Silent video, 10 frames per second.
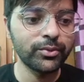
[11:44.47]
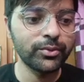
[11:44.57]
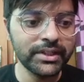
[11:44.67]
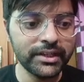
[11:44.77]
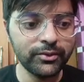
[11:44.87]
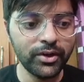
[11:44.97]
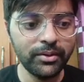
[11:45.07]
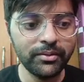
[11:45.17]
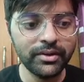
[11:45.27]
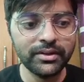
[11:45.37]
thing involved,
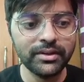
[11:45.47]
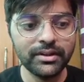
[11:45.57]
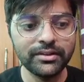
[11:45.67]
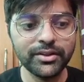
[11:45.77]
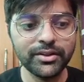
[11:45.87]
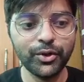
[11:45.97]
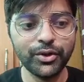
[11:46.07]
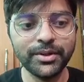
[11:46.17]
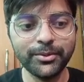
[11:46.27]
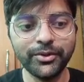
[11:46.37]
some
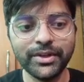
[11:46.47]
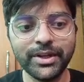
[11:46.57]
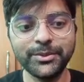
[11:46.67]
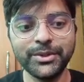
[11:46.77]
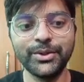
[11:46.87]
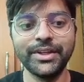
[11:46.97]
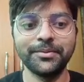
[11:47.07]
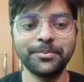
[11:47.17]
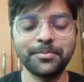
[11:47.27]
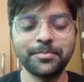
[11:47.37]
concept of game theory.
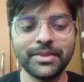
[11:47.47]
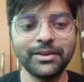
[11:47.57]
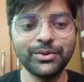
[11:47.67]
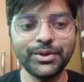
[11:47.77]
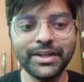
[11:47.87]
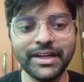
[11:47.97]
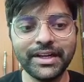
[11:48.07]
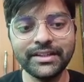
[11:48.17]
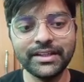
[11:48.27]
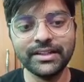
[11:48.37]
So it
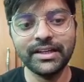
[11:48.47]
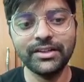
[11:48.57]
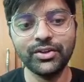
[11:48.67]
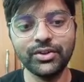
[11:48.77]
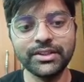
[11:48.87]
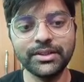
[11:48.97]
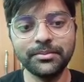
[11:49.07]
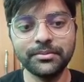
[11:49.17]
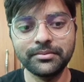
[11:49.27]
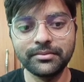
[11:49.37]
is excellent concept.
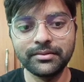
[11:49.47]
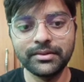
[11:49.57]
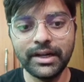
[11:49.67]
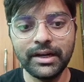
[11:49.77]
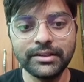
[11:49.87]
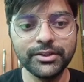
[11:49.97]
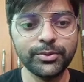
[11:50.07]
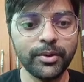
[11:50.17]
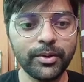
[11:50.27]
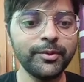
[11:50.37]
This
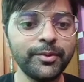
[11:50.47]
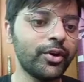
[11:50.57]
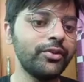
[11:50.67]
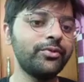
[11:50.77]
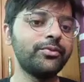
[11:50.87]
problem involved